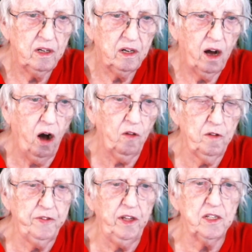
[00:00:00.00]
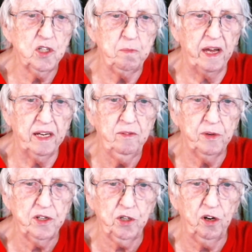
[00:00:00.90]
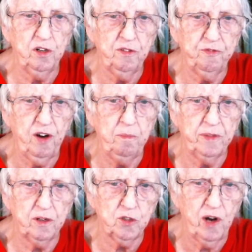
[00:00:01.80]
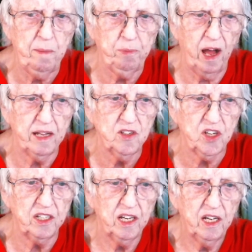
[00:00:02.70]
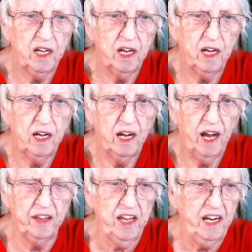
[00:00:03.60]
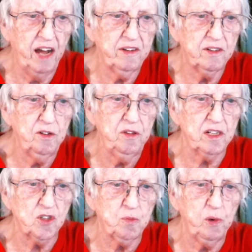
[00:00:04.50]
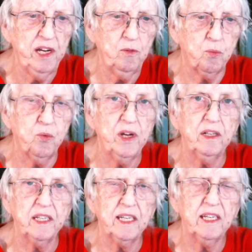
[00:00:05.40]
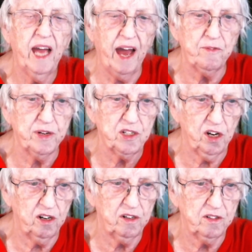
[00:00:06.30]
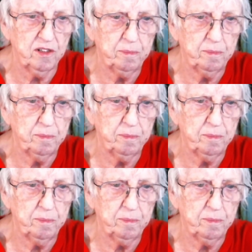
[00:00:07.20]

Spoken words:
All the village men returned from their trap lines, and then I knew that spring really had returned.